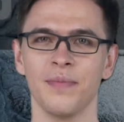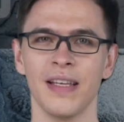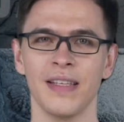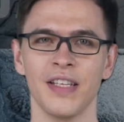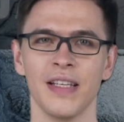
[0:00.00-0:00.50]

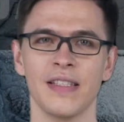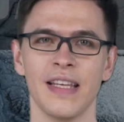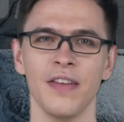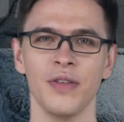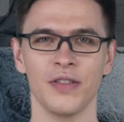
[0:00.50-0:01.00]
Seeing
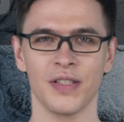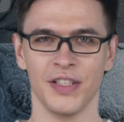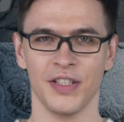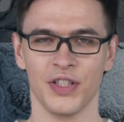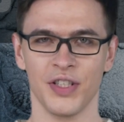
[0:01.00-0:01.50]
Xavier's
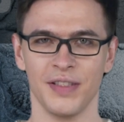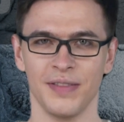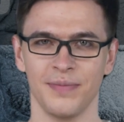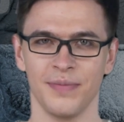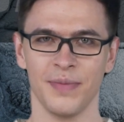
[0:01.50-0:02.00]
condition,
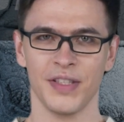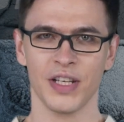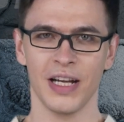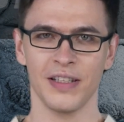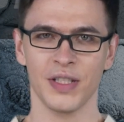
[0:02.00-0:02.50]

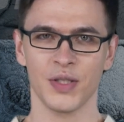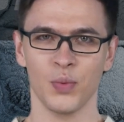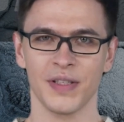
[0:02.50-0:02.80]
Douglas